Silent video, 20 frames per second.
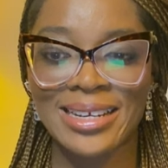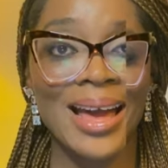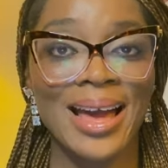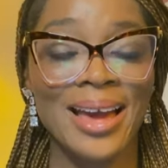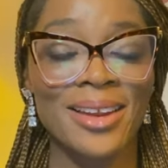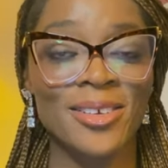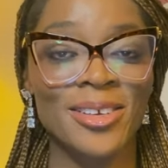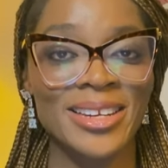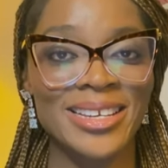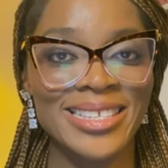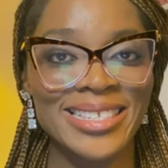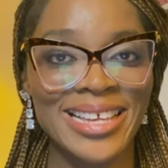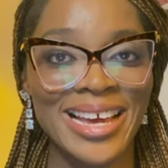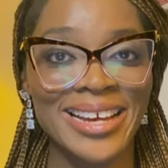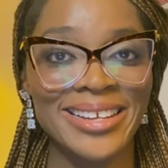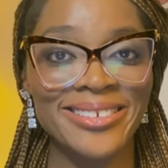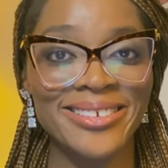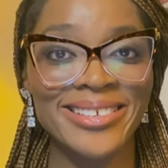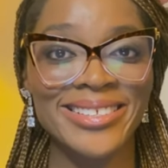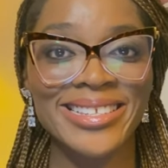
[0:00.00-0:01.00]
And on a
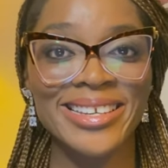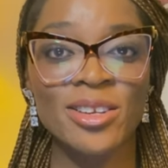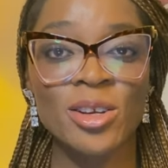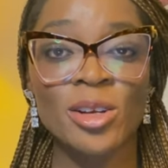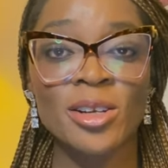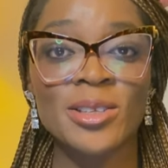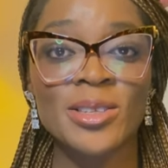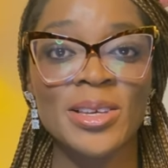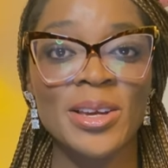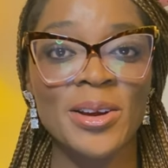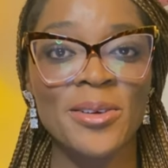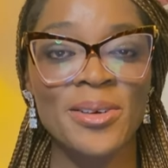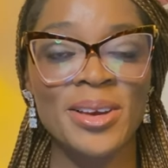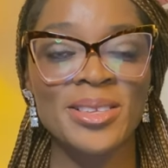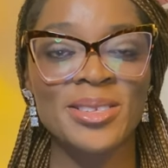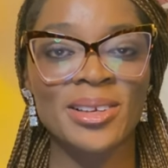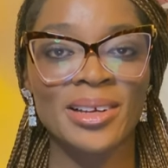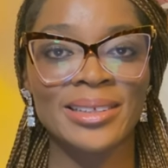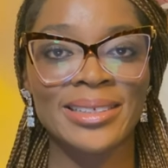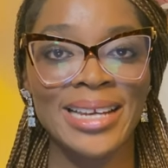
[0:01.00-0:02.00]
side note, in order to
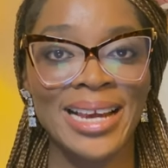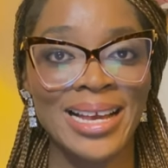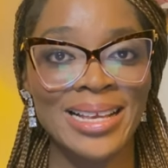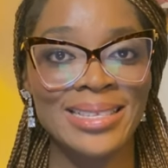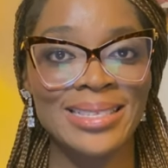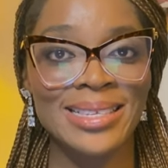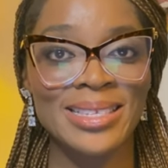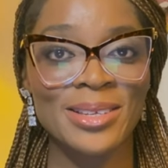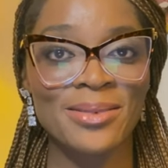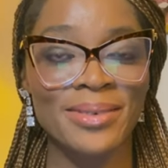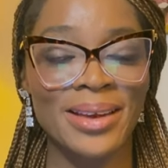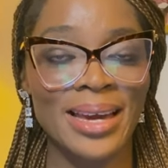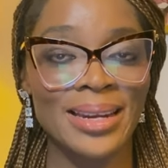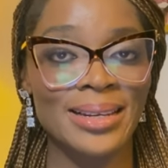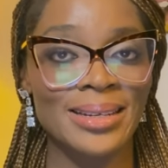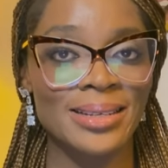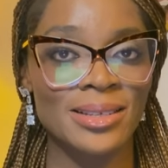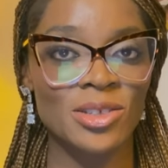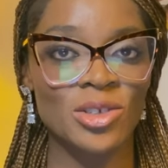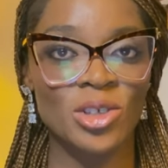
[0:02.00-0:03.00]
increase your chances of
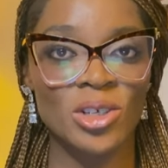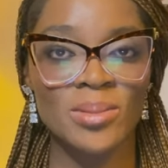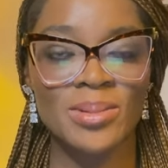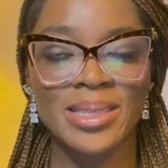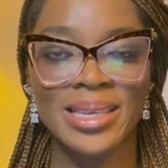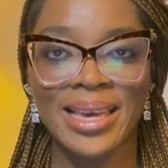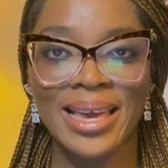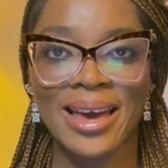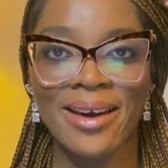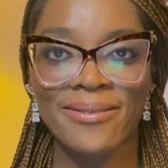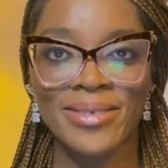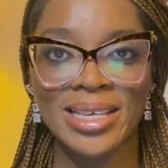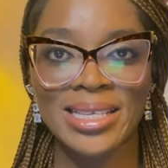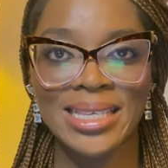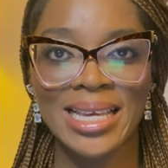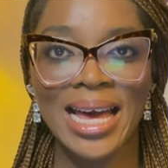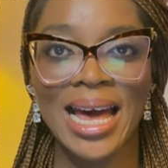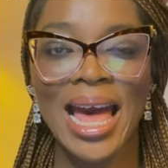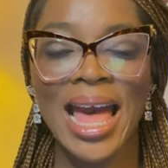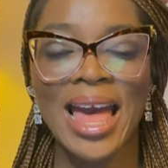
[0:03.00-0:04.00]
getting this job seeker visa,